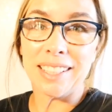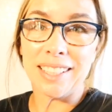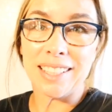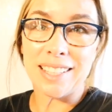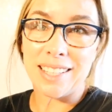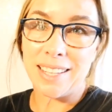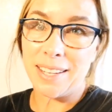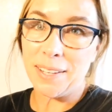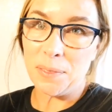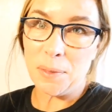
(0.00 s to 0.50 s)

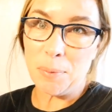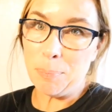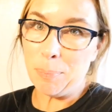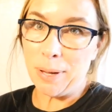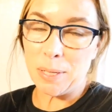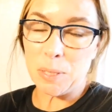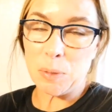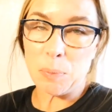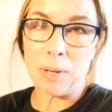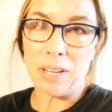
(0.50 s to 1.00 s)
it's like the
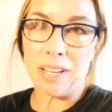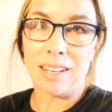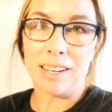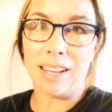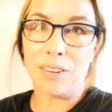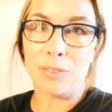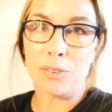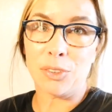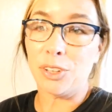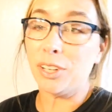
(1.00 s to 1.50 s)
best pan
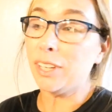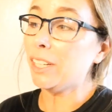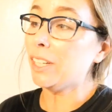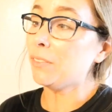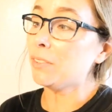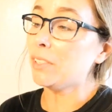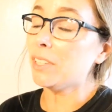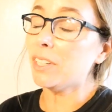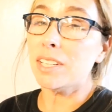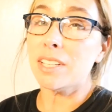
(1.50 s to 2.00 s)
ever. And
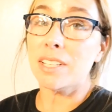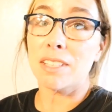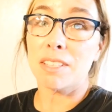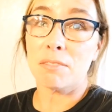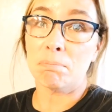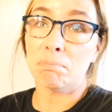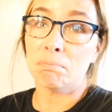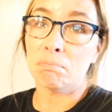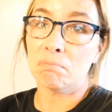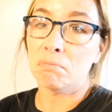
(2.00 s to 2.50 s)
if it
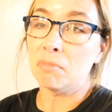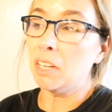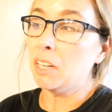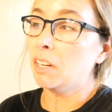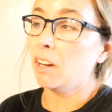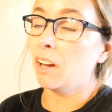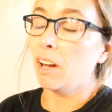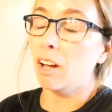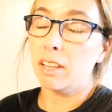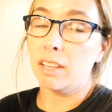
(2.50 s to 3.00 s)
is,
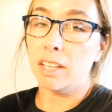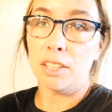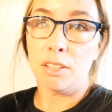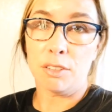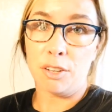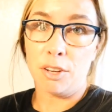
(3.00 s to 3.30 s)
I'll let you